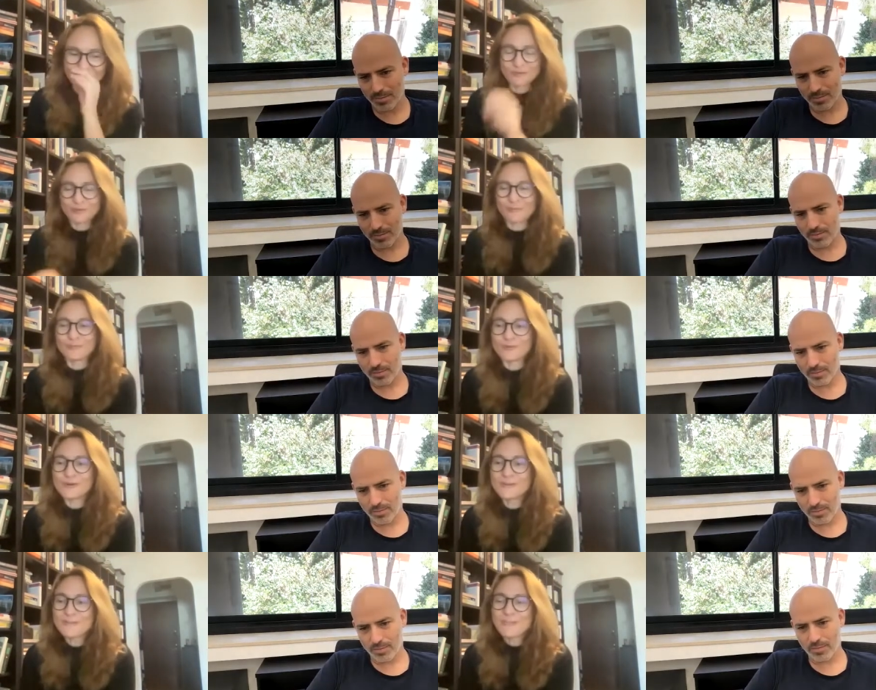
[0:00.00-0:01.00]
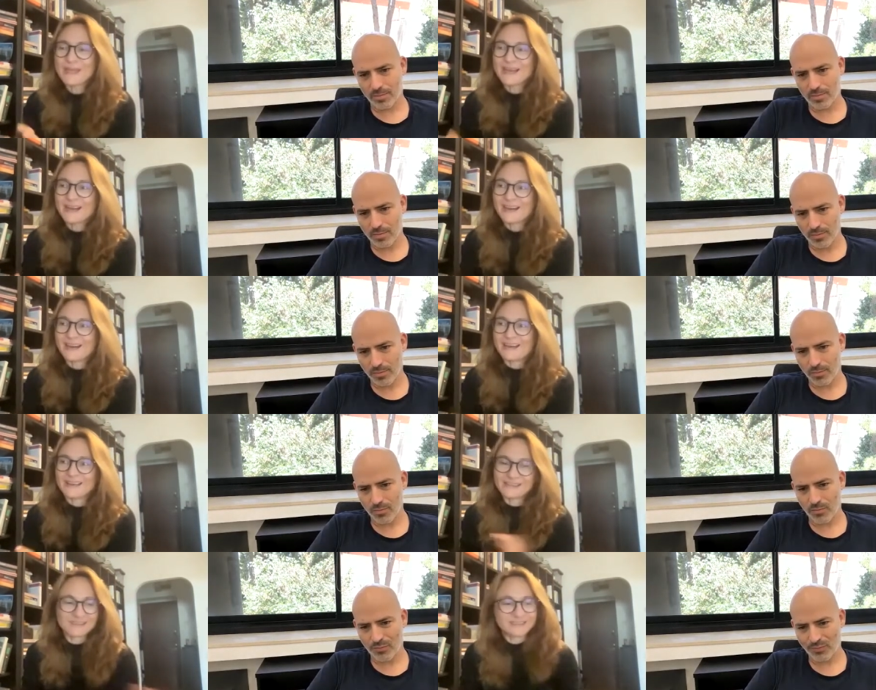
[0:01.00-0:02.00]
Speaker 1: to your book
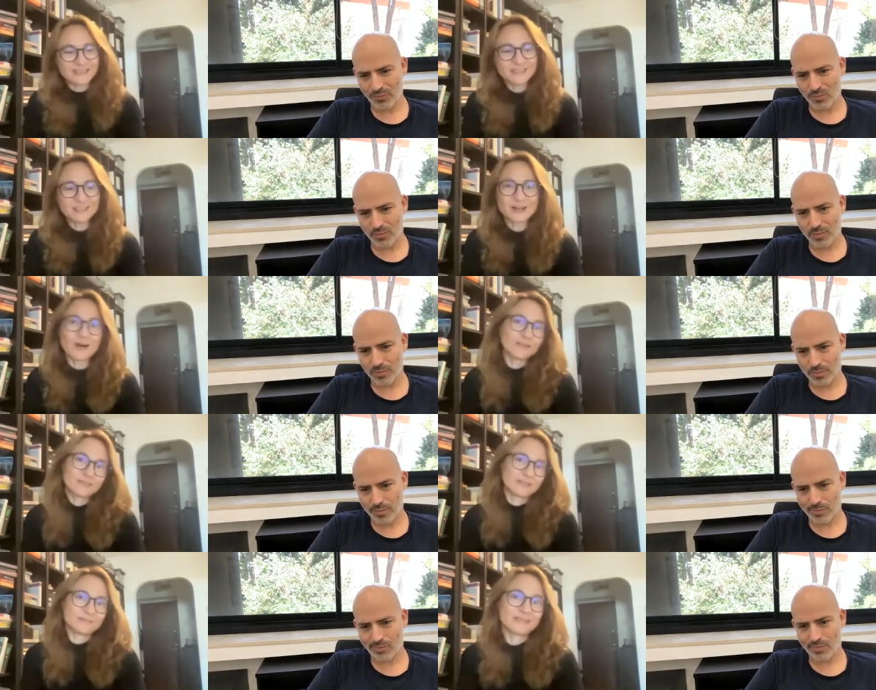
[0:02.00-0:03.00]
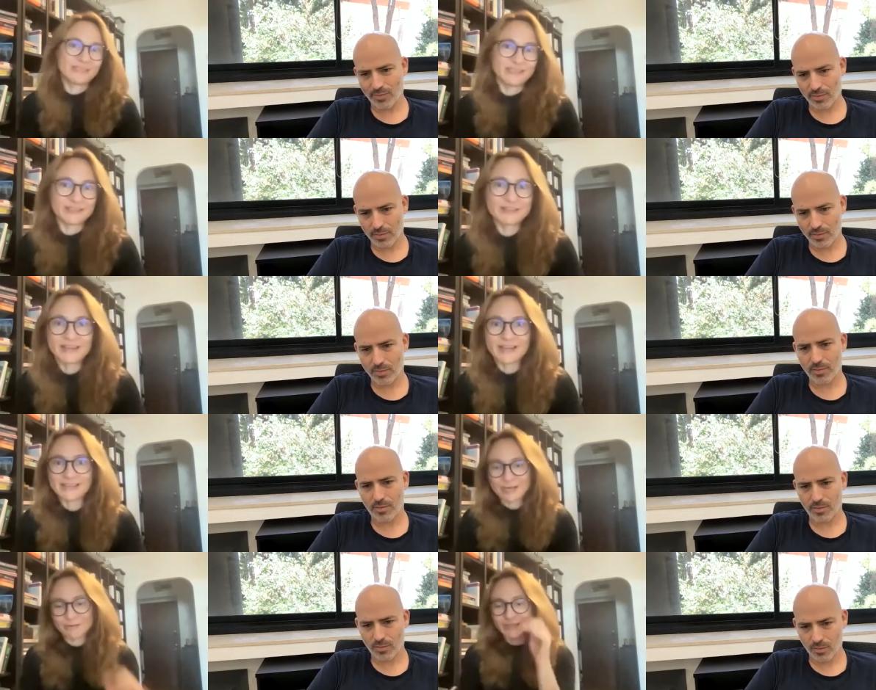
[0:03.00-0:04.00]
the central concept here, and
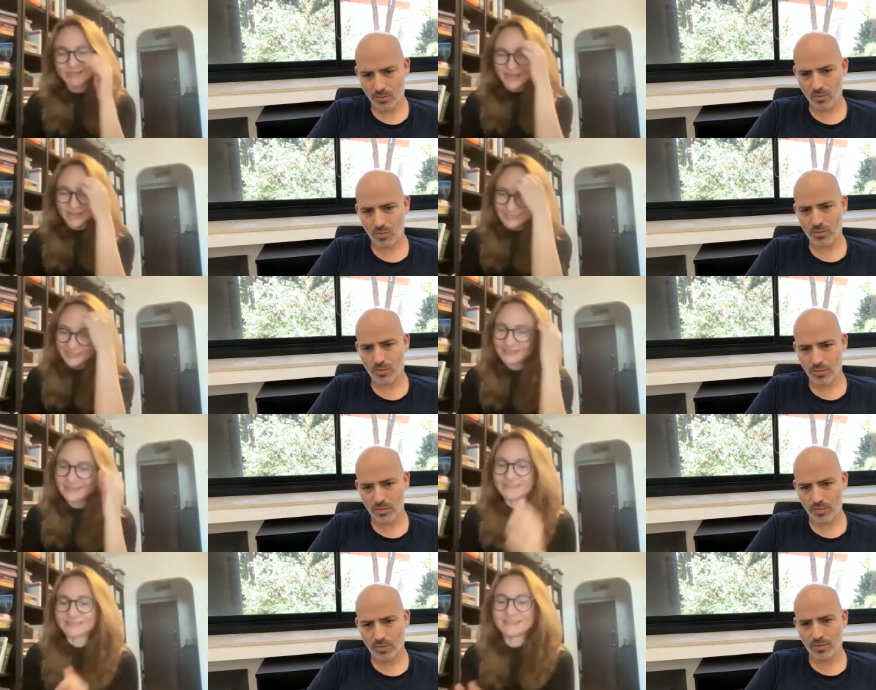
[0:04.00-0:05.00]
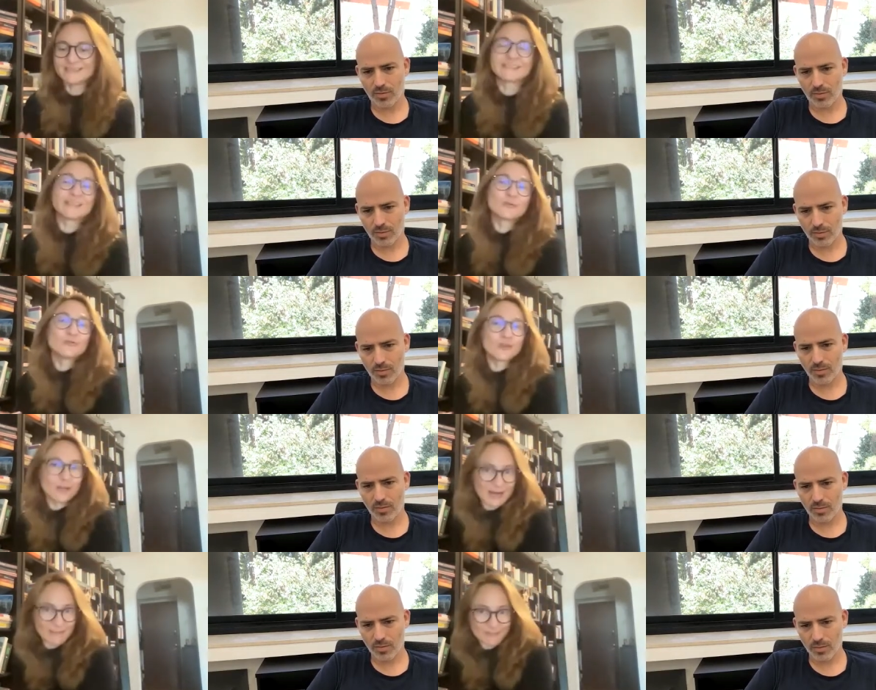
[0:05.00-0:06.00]
I really like it, is this tikkun
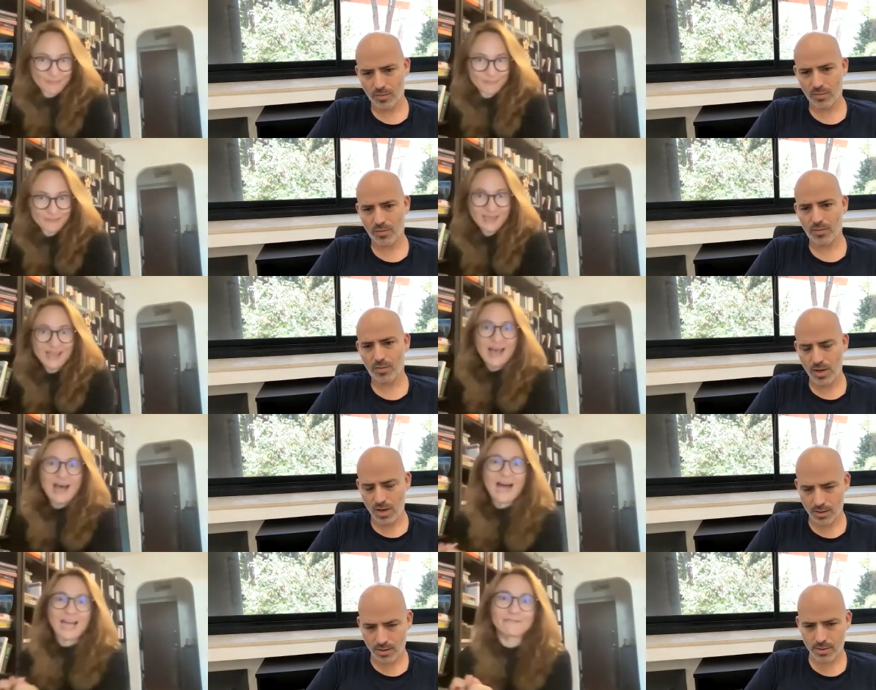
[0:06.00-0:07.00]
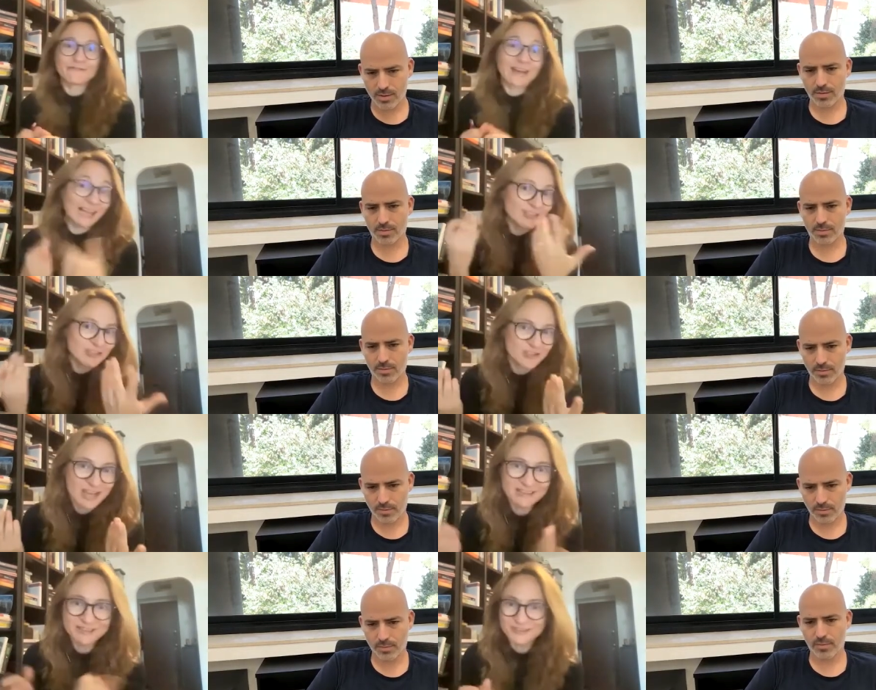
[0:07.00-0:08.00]
olam. Yes. I've got the
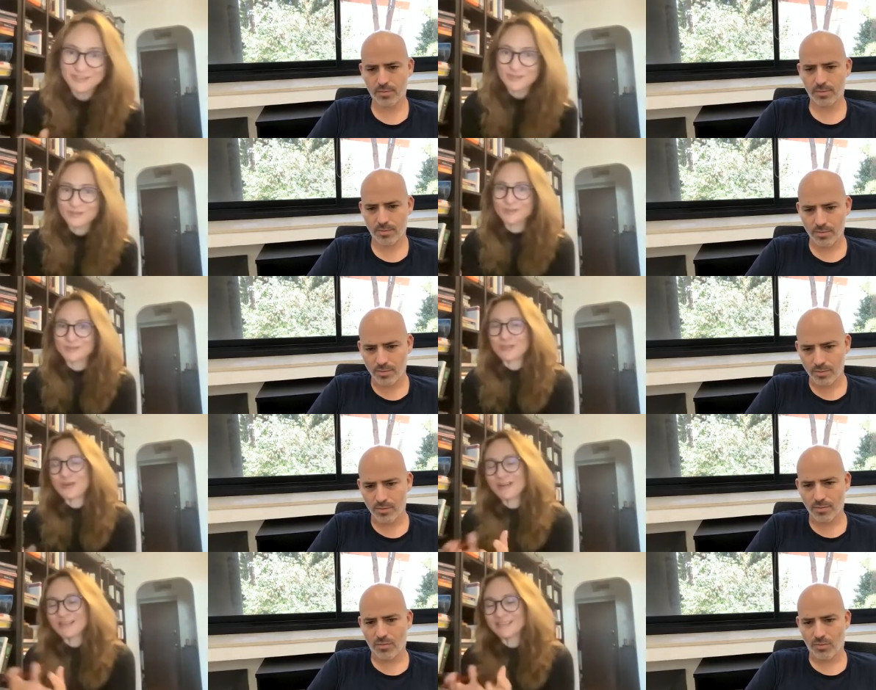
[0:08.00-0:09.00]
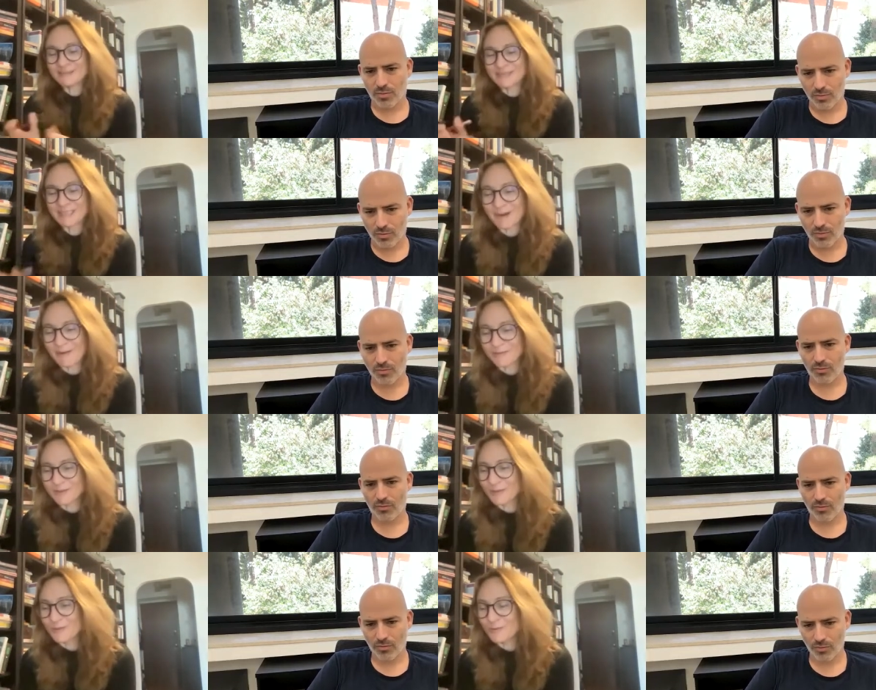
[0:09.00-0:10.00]
chance to talk a little bit about
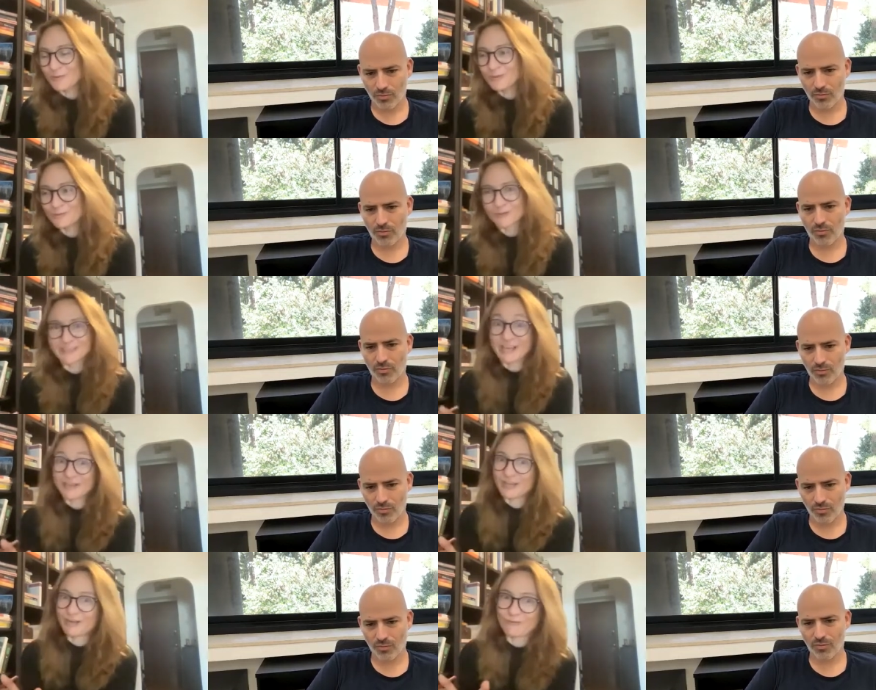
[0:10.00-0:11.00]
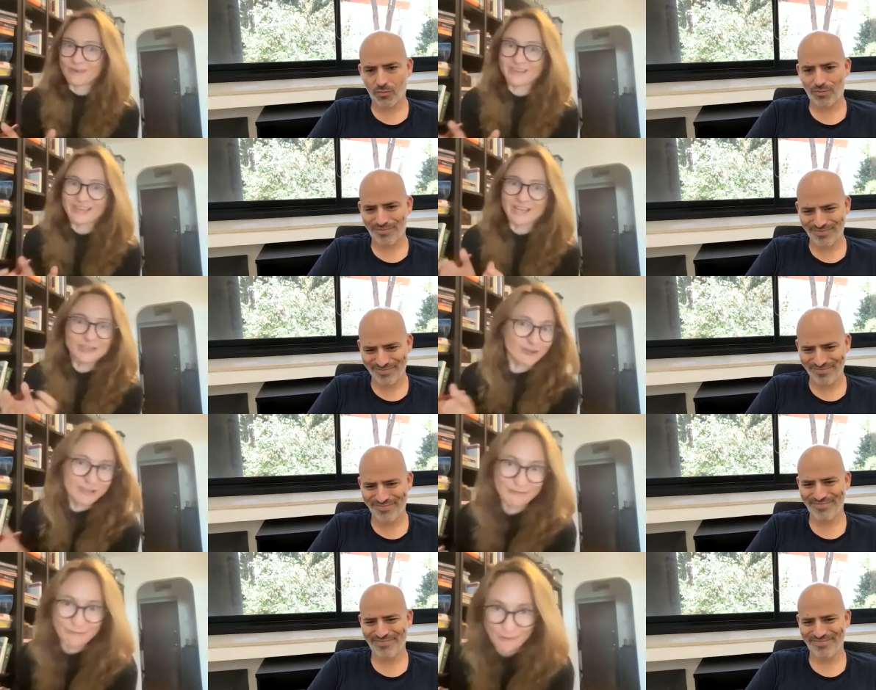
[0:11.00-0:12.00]
tikkun with Yesh, with Eshkol
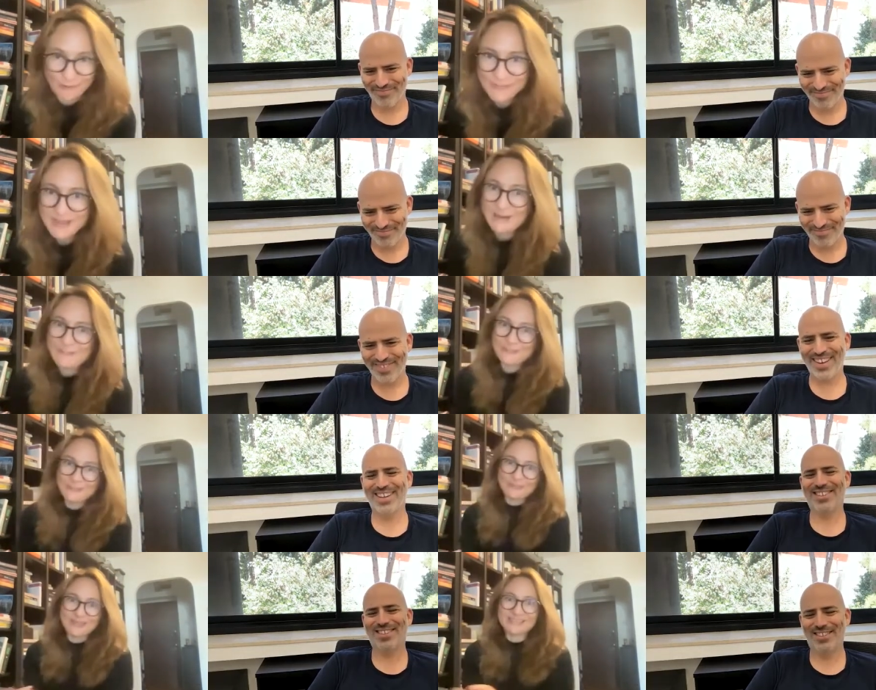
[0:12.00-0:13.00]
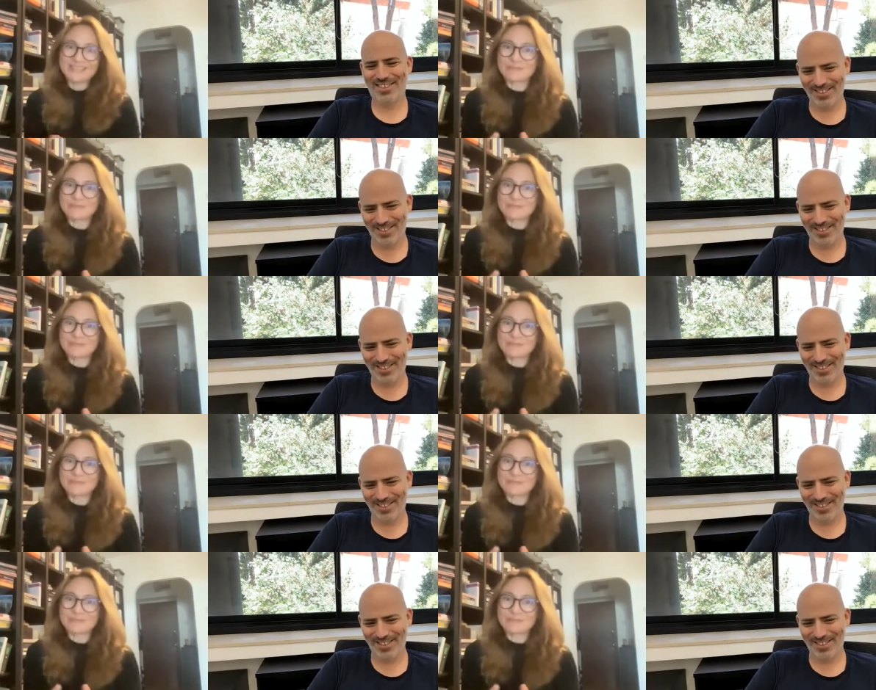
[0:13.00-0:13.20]
Nevo. Yes. But it